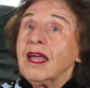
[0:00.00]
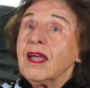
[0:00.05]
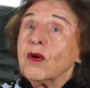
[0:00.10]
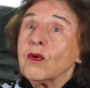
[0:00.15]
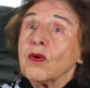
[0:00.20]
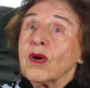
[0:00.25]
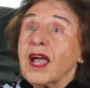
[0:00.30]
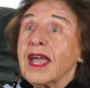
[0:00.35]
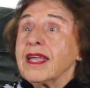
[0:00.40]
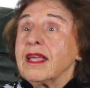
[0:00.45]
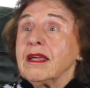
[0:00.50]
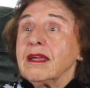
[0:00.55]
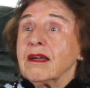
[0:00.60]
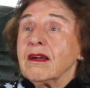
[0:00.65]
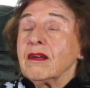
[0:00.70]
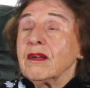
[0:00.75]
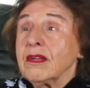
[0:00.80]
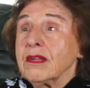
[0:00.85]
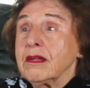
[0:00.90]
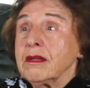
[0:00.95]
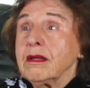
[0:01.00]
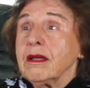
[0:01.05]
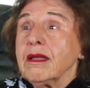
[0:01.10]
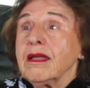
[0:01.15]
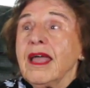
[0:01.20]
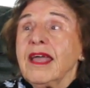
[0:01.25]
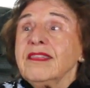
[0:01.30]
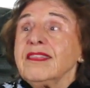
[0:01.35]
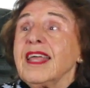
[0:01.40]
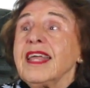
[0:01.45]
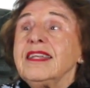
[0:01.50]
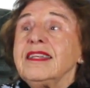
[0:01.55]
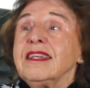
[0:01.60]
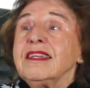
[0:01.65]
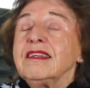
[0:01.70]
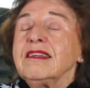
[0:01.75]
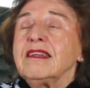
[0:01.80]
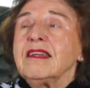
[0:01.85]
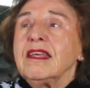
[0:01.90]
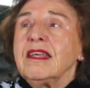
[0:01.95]
or I can, uh, and they
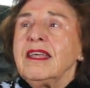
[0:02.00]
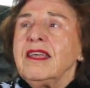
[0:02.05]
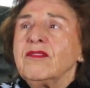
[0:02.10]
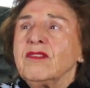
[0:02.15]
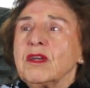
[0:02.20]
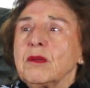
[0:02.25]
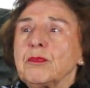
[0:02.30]
didn't even